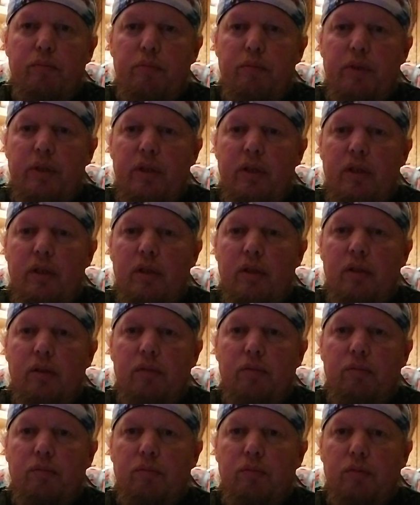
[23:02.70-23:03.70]
be
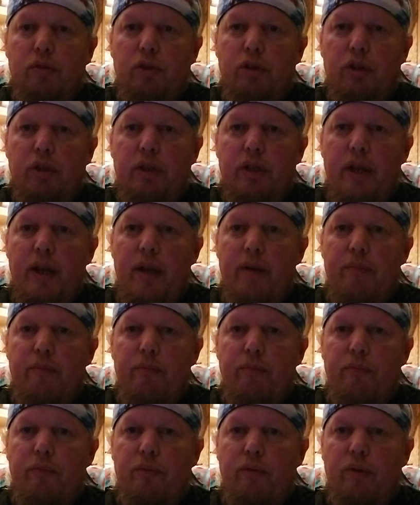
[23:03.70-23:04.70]
looked at
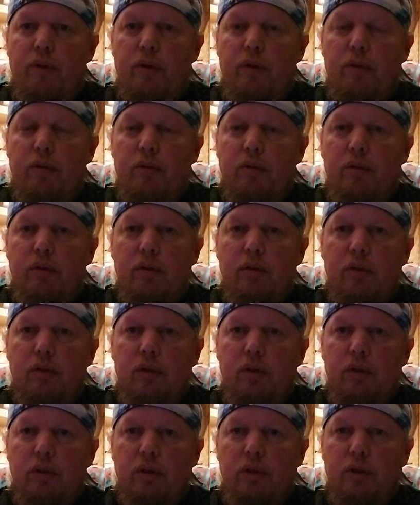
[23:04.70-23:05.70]
for
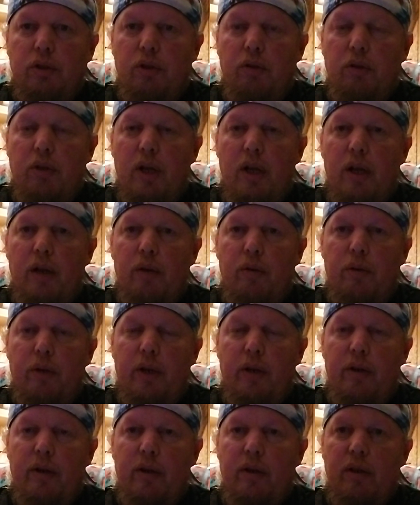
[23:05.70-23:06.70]
so long or
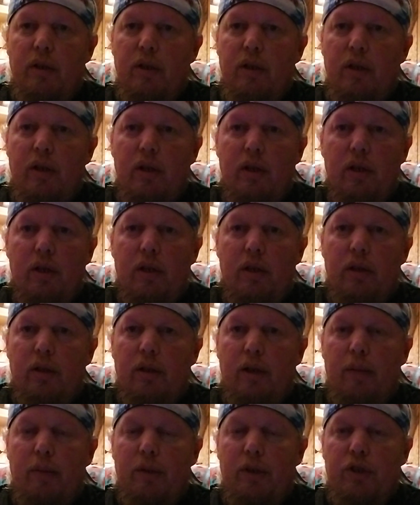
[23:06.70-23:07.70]
whatever.
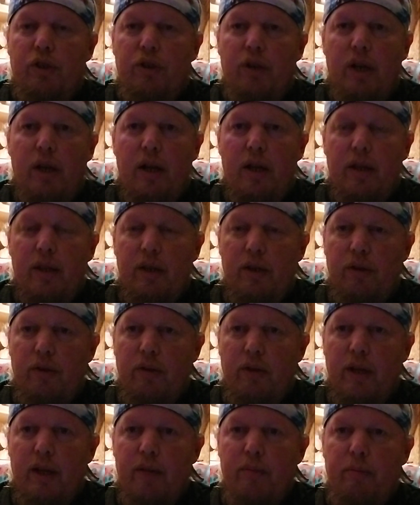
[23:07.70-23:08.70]
I'm not sure how they do
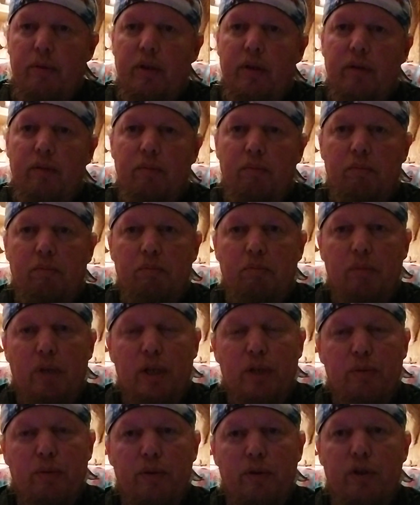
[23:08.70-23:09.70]
that, but
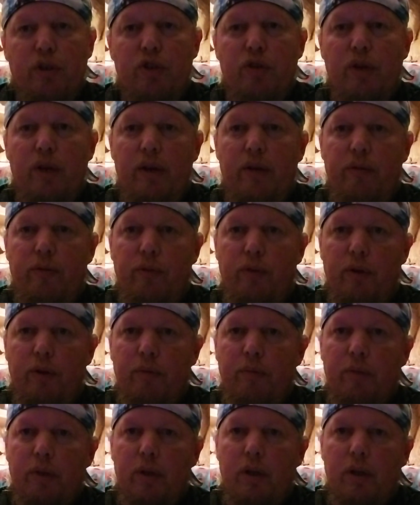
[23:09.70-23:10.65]
that's what they're trained for.